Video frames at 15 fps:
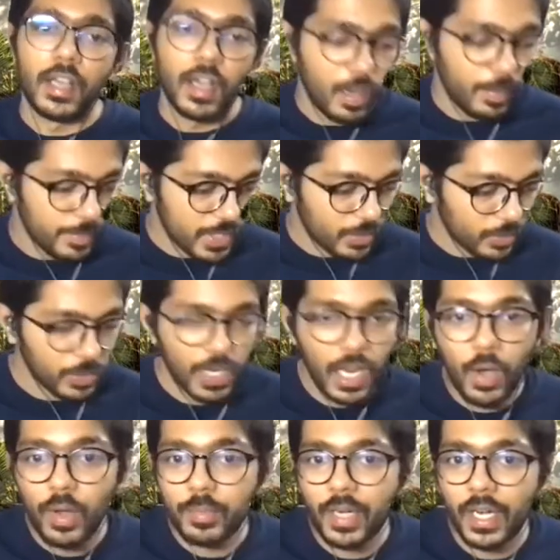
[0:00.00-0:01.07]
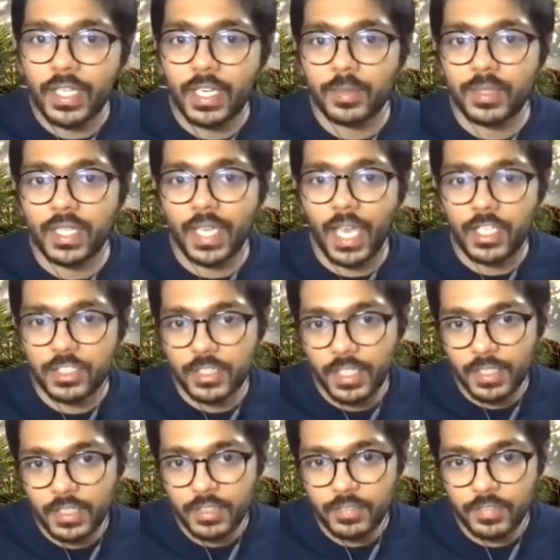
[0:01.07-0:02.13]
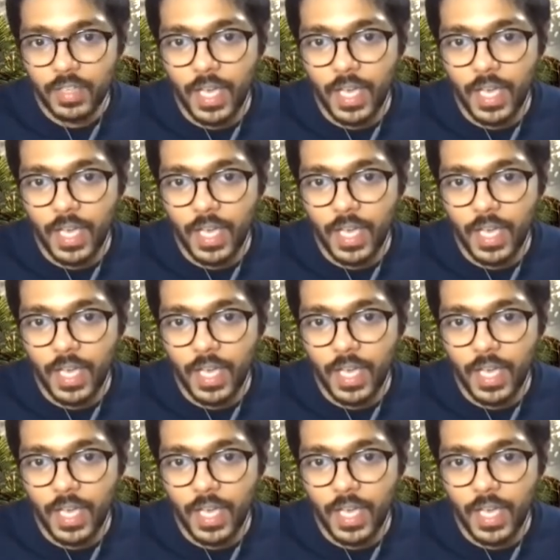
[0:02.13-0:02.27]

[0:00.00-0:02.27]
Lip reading: So now I'm running it with the cache directive,